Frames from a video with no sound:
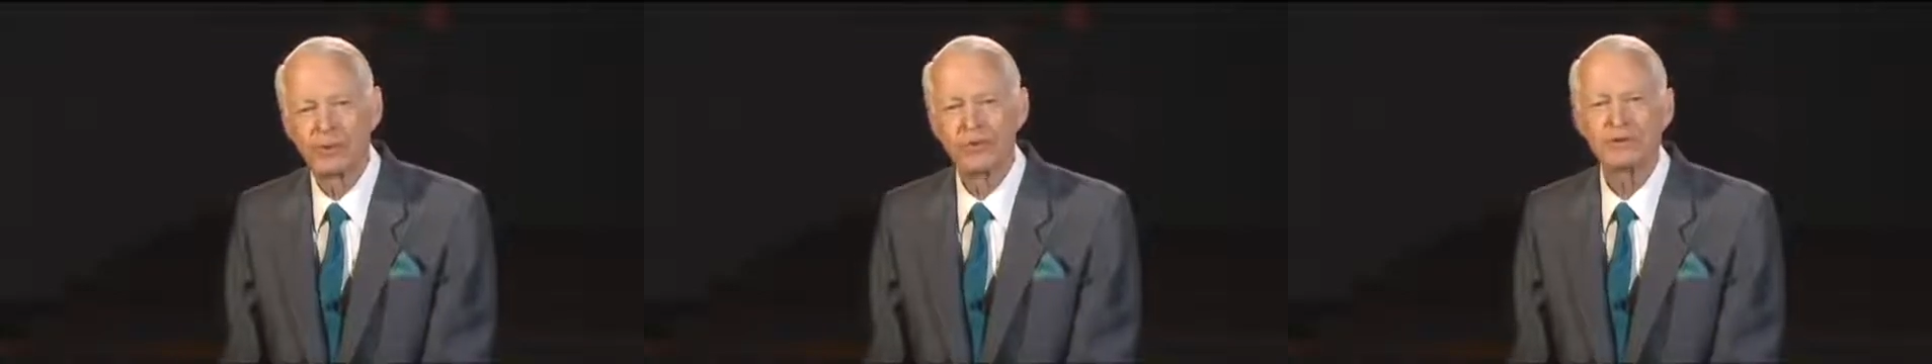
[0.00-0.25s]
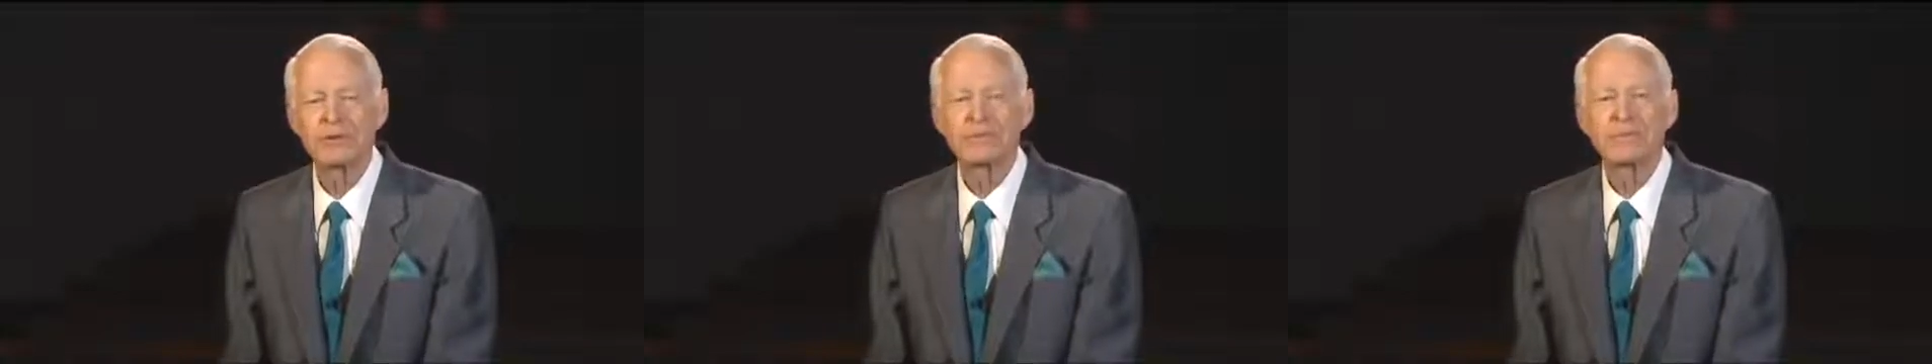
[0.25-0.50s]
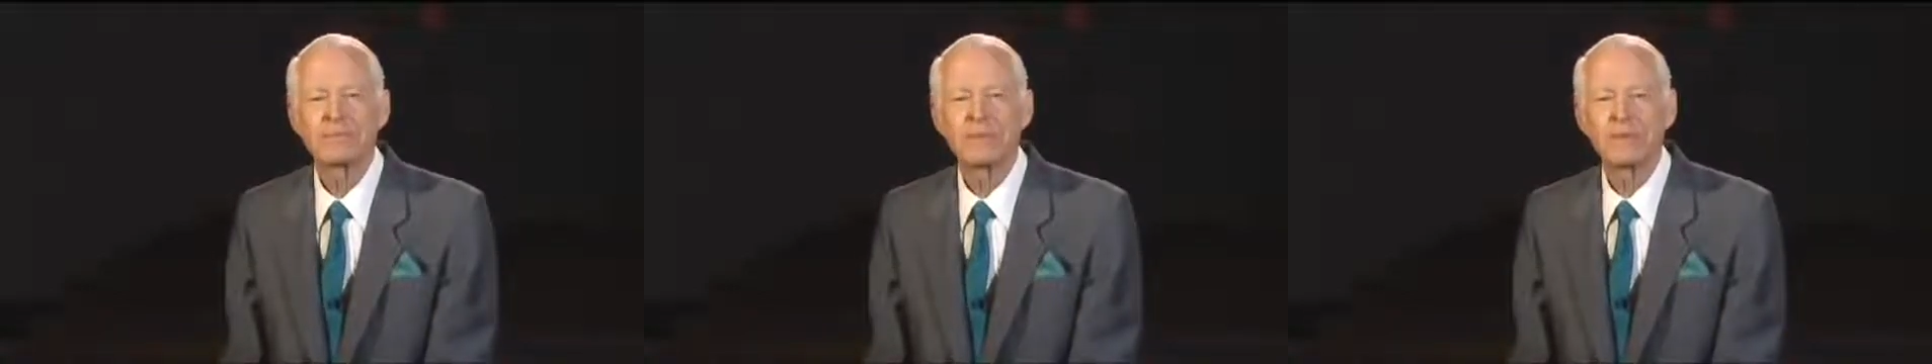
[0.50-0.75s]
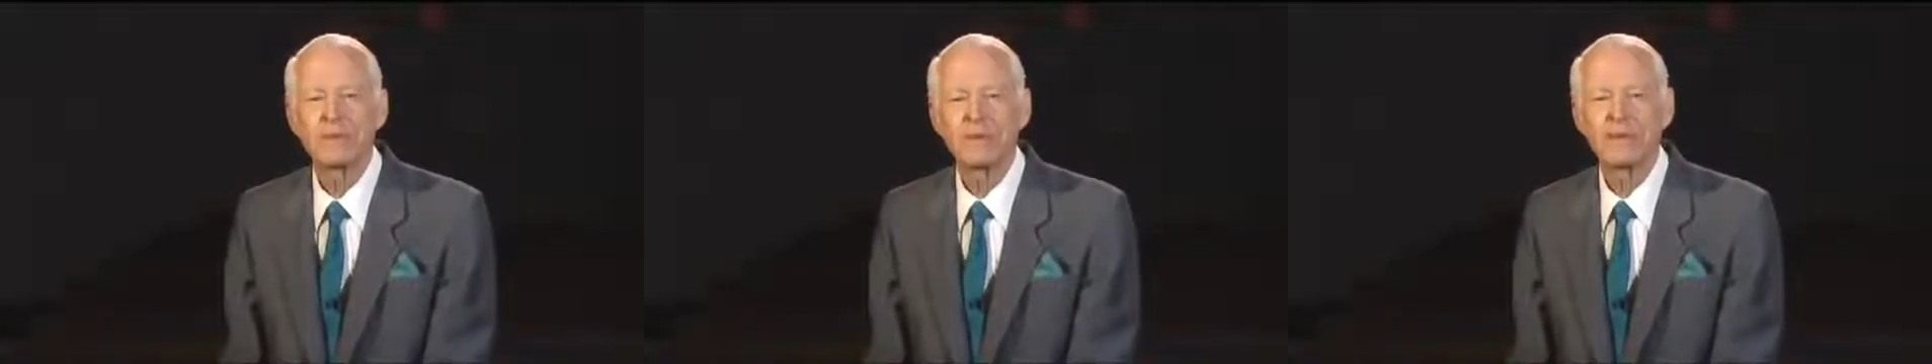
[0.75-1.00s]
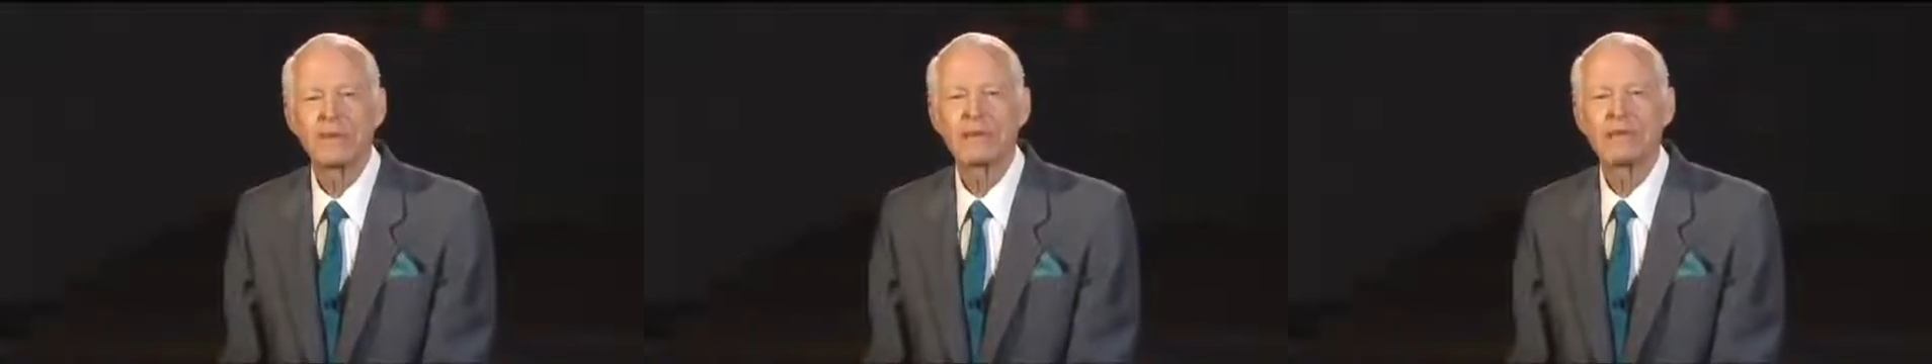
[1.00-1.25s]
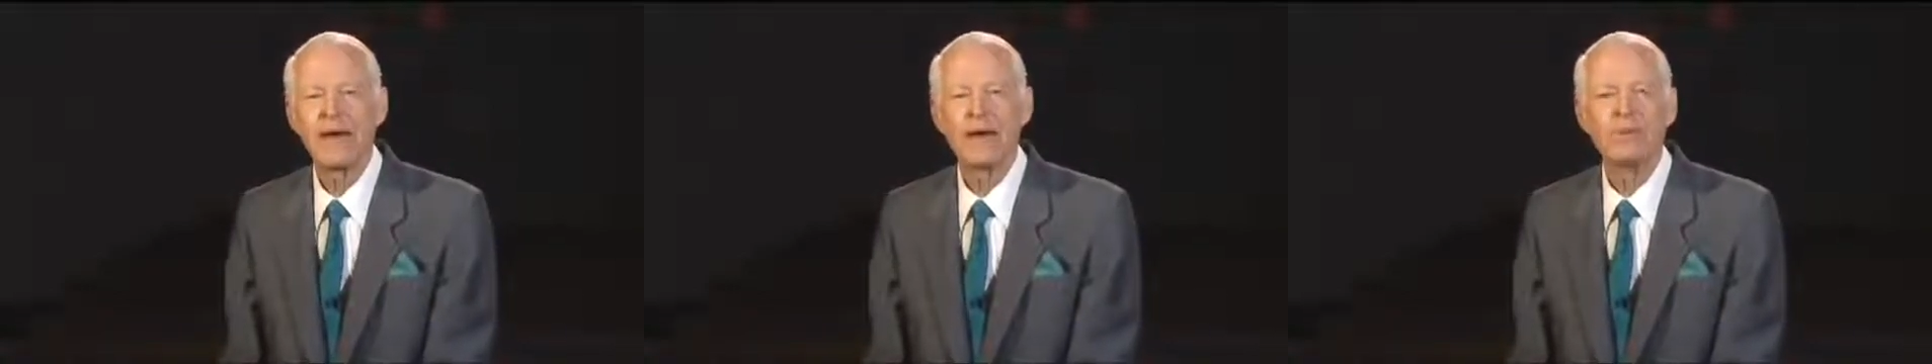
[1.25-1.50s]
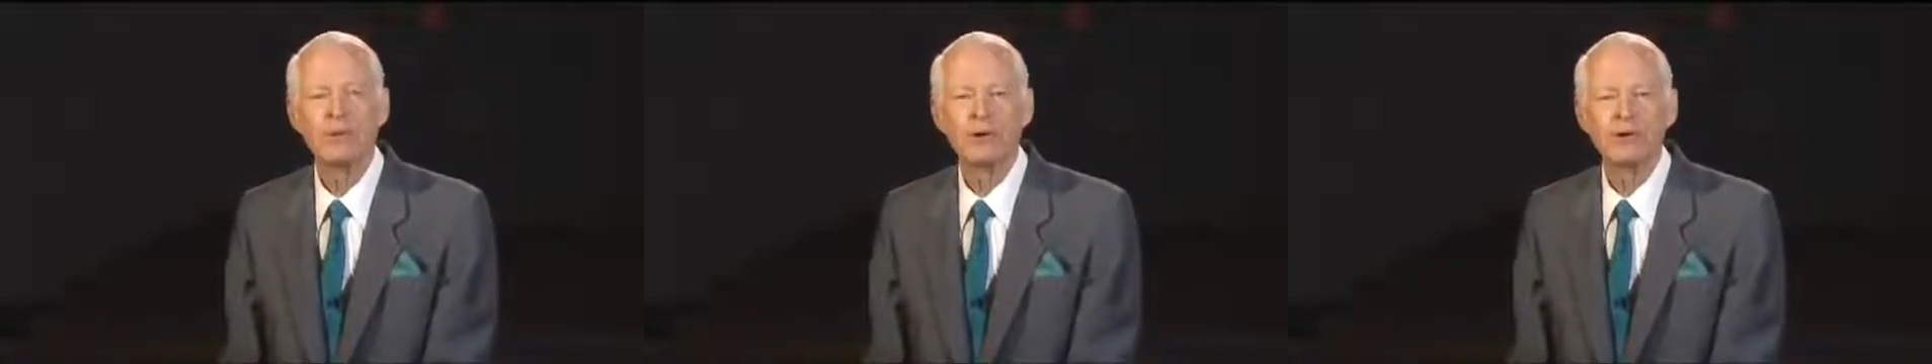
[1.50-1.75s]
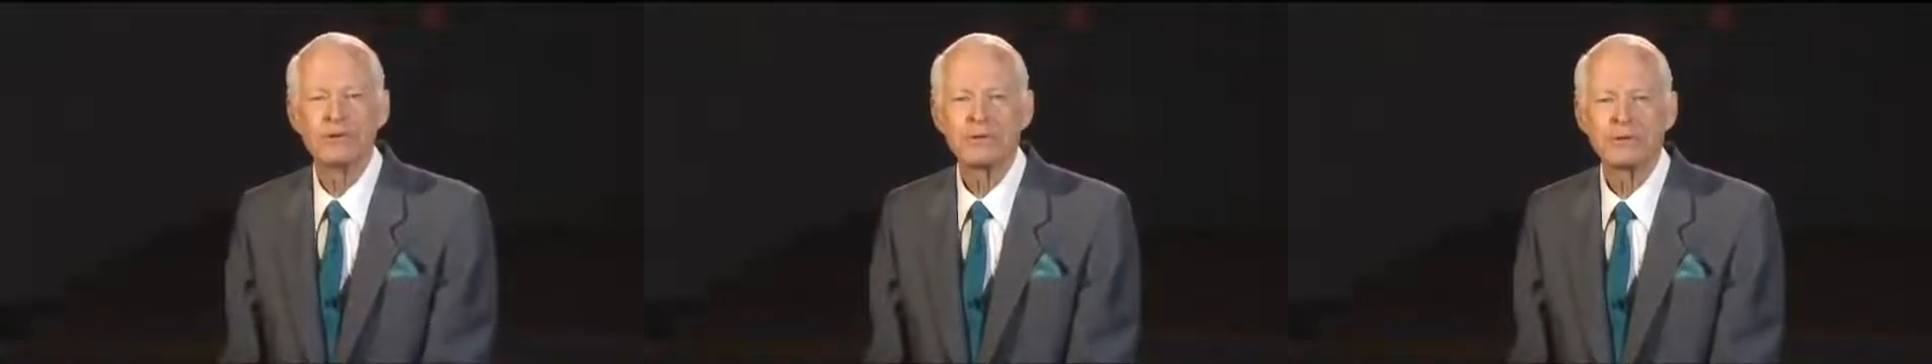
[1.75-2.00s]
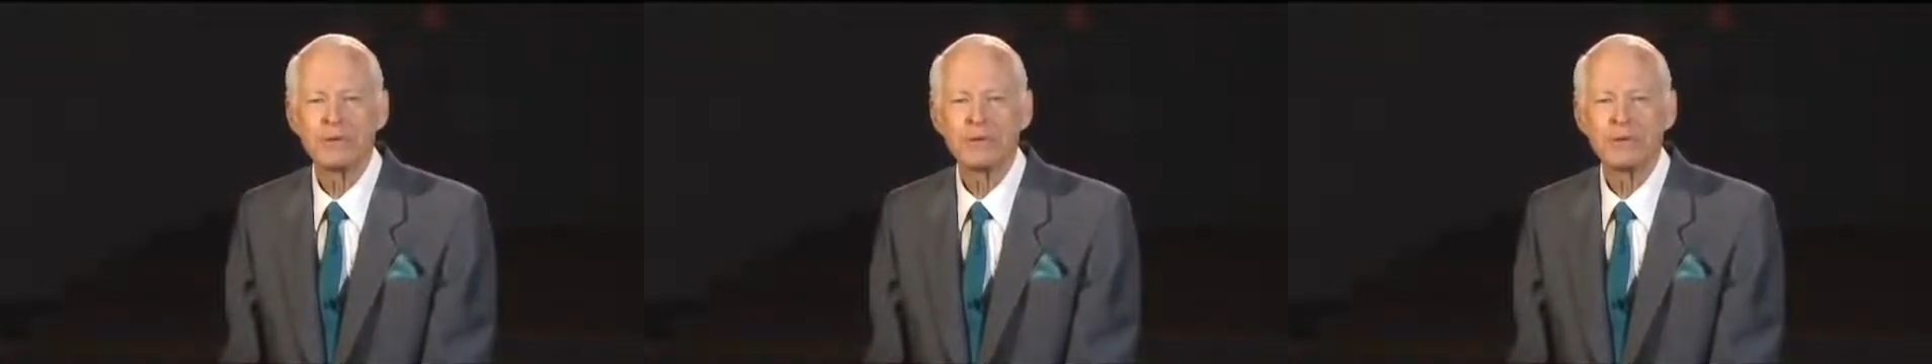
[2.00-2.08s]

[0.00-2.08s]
Bush, Daddy Bush.